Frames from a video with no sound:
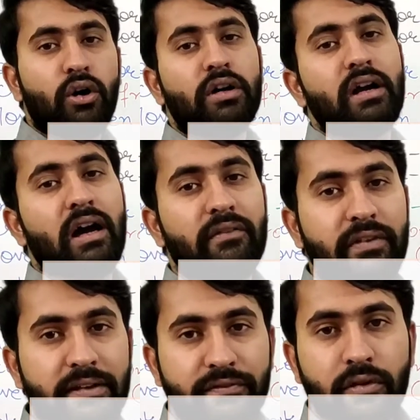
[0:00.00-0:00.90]
or
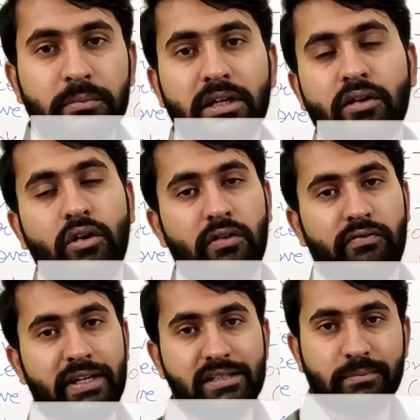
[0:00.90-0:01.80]
away from the
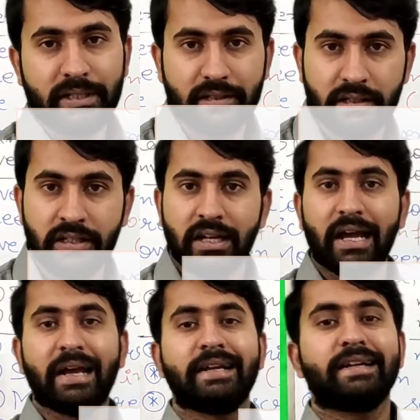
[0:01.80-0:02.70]
convex mirror
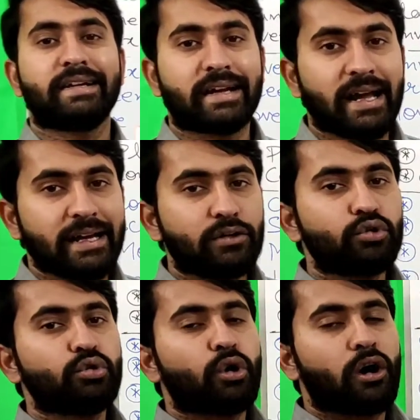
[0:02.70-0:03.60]
and try
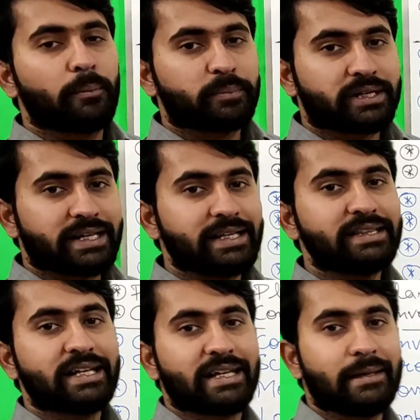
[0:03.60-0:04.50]
to obtain
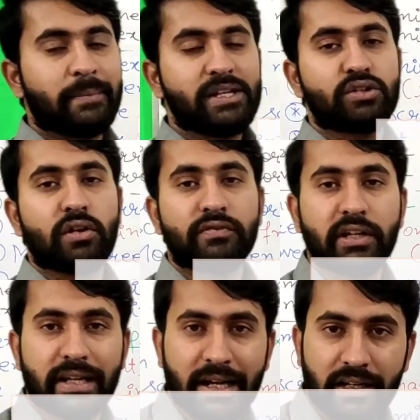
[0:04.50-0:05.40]
the image of the
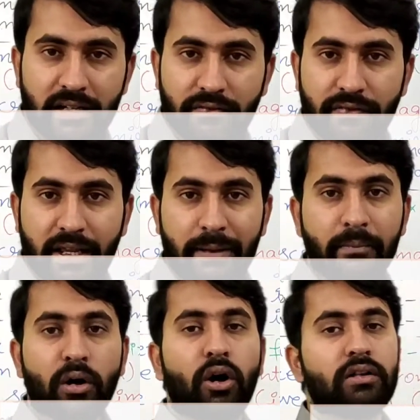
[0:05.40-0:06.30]
candle
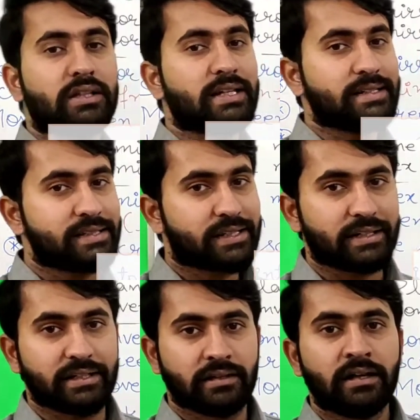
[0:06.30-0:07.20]
flame on the
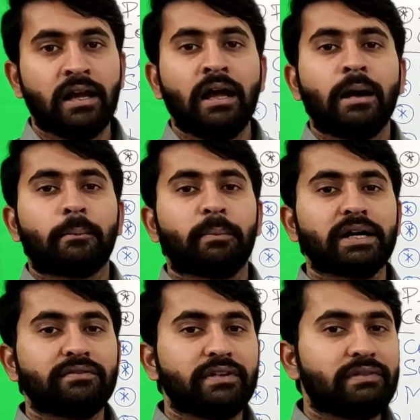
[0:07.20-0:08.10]
screen.
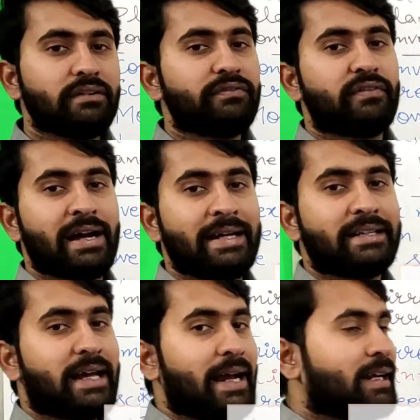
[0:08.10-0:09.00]
But we will find
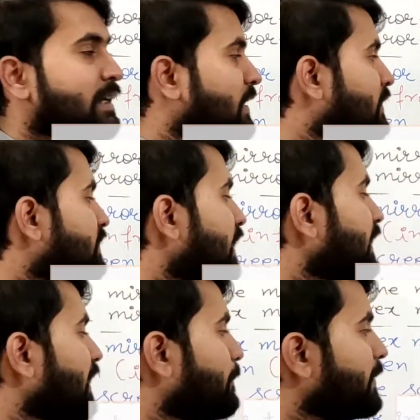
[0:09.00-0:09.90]
that the
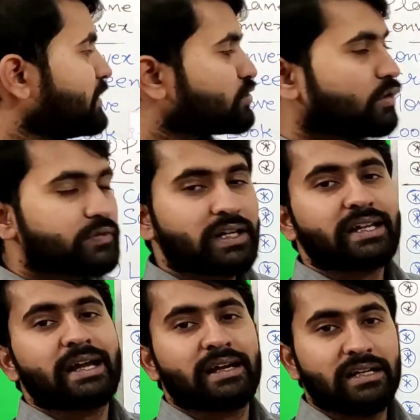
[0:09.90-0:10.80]
image of the
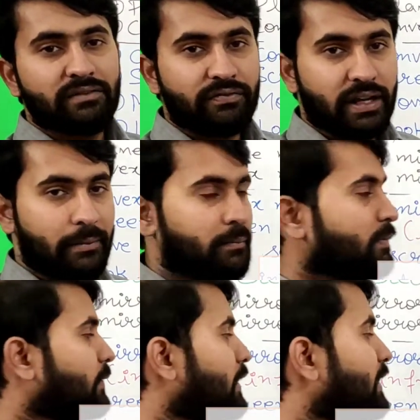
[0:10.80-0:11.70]
candle flame,
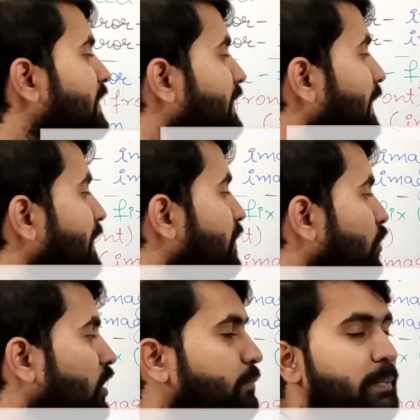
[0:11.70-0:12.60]
it
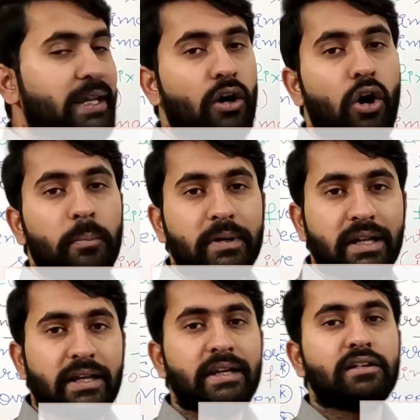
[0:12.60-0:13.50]
cannot be
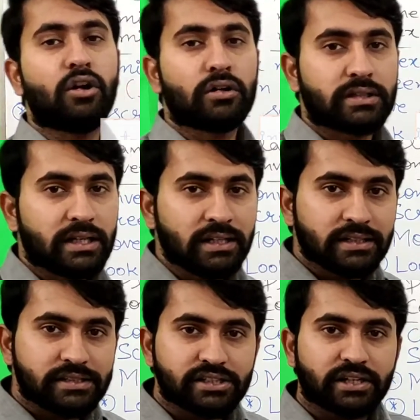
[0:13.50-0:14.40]
obtained on the
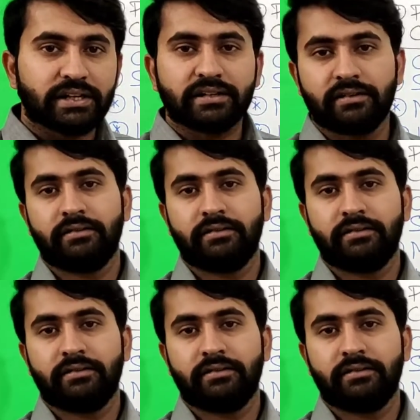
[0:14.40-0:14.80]
screen.